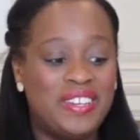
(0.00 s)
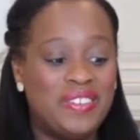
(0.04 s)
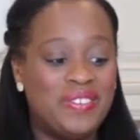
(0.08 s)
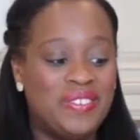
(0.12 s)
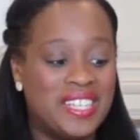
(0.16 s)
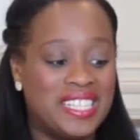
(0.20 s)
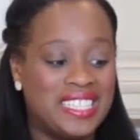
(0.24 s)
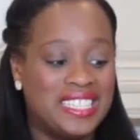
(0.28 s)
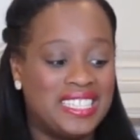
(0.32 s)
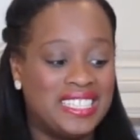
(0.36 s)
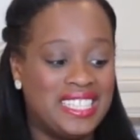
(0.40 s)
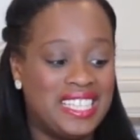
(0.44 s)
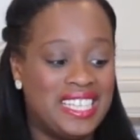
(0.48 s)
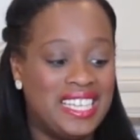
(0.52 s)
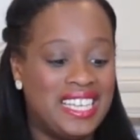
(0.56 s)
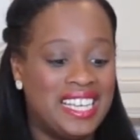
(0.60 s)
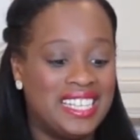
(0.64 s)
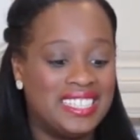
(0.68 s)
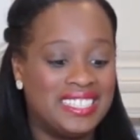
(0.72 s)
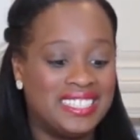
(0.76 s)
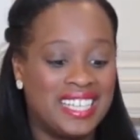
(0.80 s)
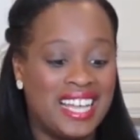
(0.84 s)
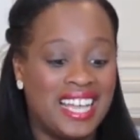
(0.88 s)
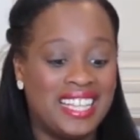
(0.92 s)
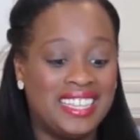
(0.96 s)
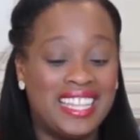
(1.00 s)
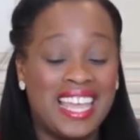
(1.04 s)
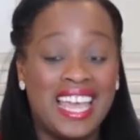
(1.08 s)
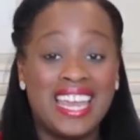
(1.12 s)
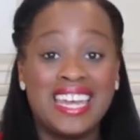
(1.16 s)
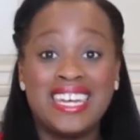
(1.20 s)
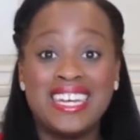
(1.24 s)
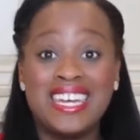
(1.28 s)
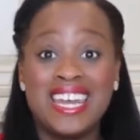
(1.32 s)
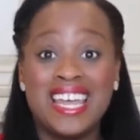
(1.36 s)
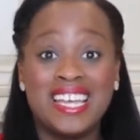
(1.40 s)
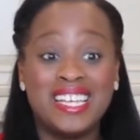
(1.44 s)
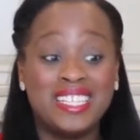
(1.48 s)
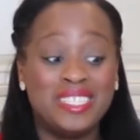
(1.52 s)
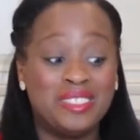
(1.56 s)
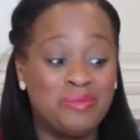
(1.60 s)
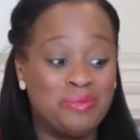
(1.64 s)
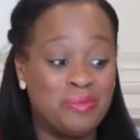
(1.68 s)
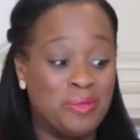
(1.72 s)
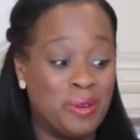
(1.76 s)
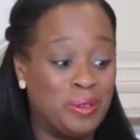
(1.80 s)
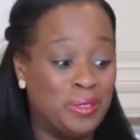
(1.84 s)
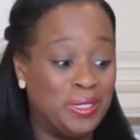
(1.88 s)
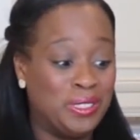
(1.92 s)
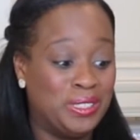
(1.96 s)
You can see it's got that nice
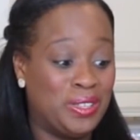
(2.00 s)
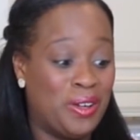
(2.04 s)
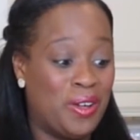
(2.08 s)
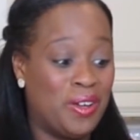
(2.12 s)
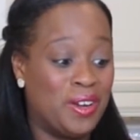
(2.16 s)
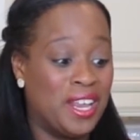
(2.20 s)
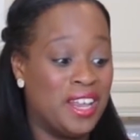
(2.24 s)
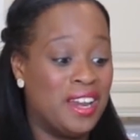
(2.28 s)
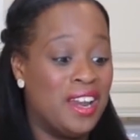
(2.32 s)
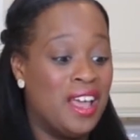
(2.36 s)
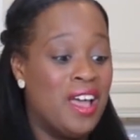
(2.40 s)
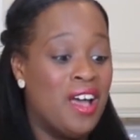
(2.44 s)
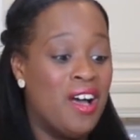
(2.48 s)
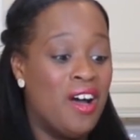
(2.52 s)
roast on it.